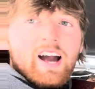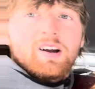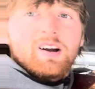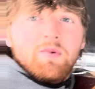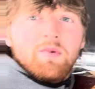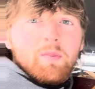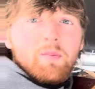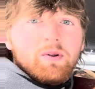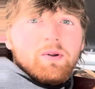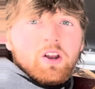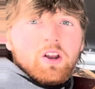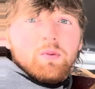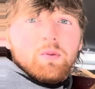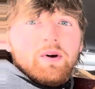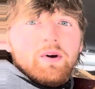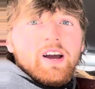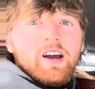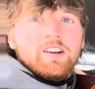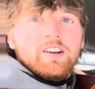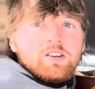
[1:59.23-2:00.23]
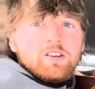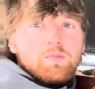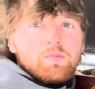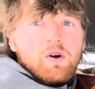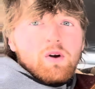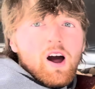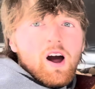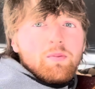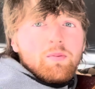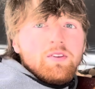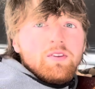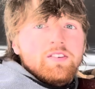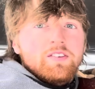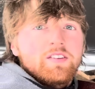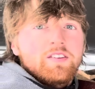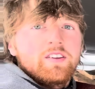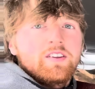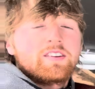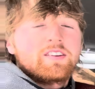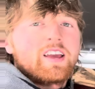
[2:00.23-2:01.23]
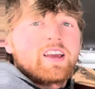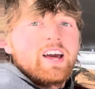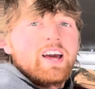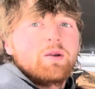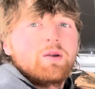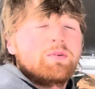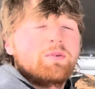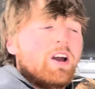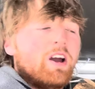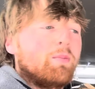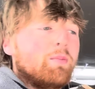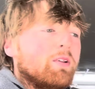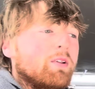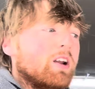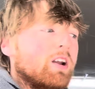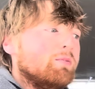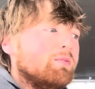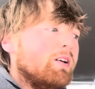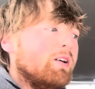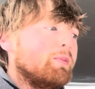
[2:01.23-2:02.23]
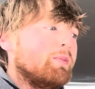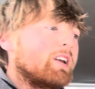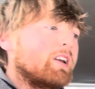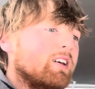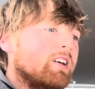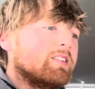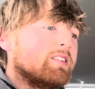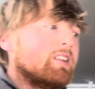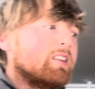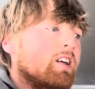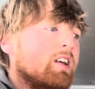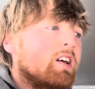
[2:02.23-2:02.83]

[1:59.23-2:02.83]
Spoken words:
them up a little bit, and just prop this canopy up a little bit, because